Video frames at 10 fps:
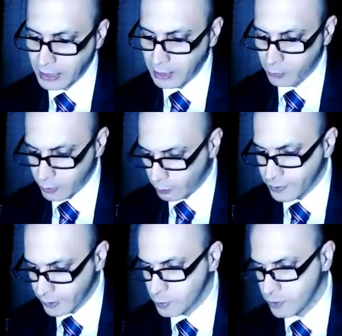With
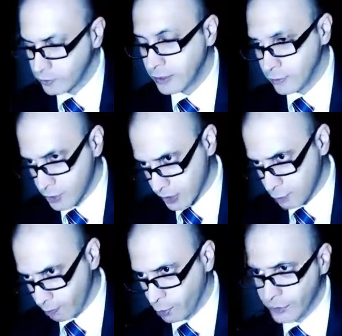1,306
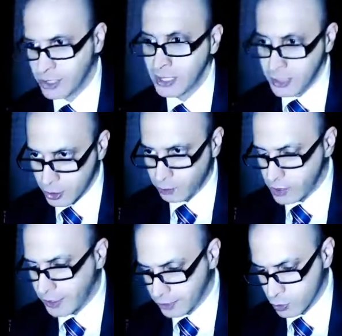bullets
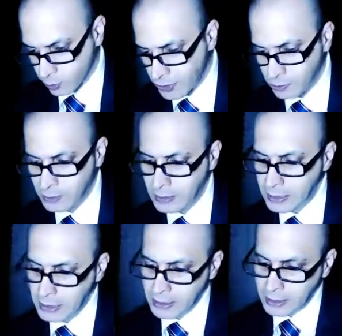supplied as well.
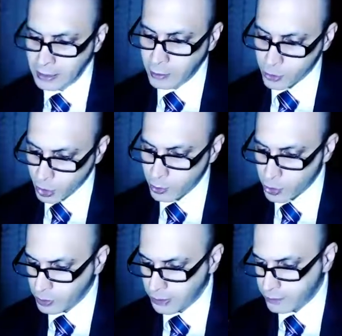He was
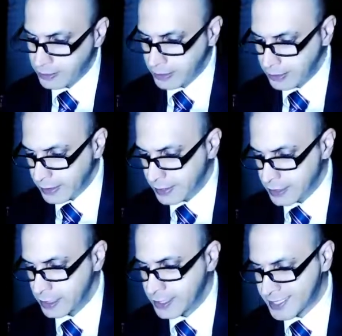also given
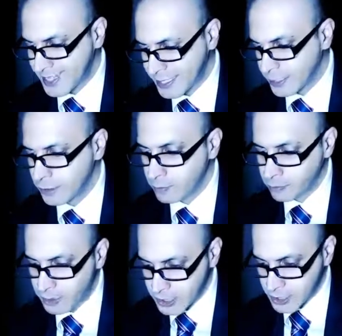8
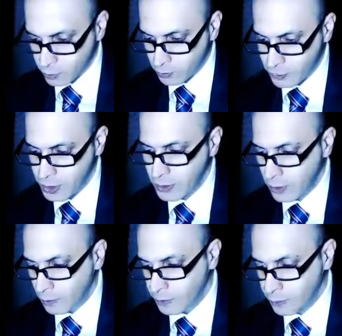Stechen pistols
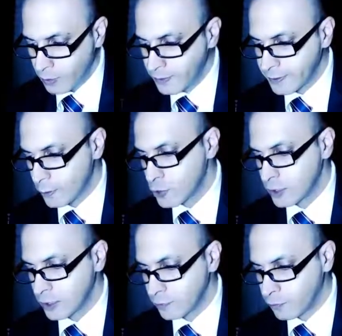with
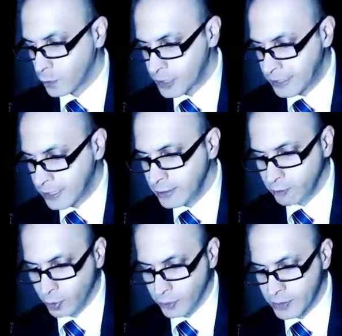1,049
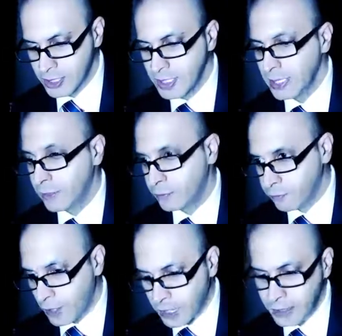bullets and
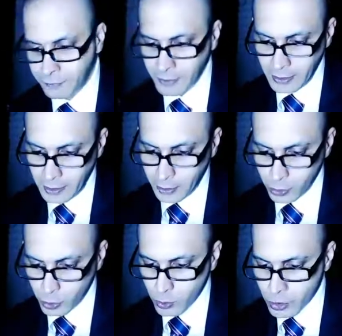5
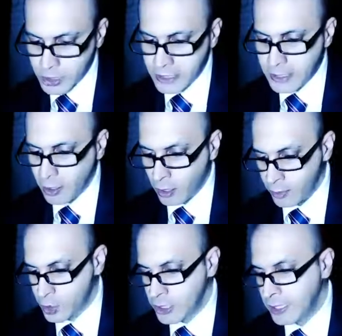
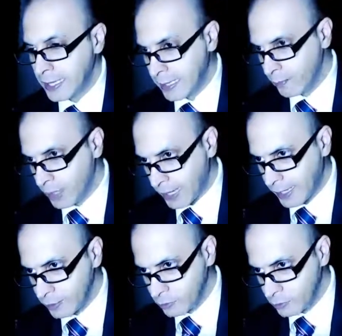UZRGM hand